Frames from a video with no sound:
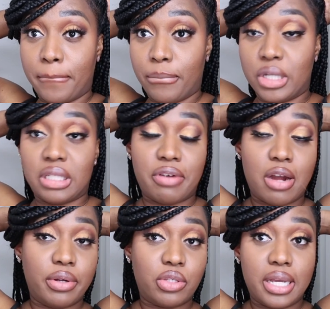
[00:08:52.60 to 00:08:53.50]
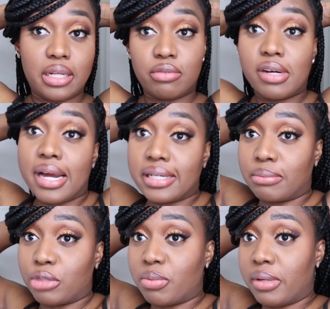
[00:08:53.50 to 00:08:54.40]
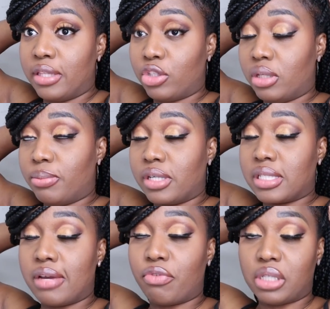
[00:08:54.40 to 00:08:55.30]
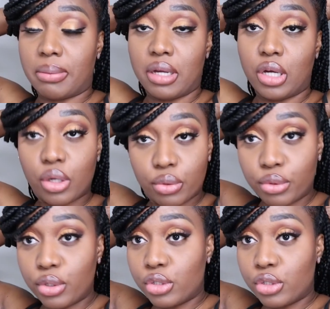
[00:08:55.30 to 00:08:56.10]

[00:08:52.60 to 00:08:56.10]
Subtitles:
But if I want to get a wax, I'm just paying 30 bucks every time I go.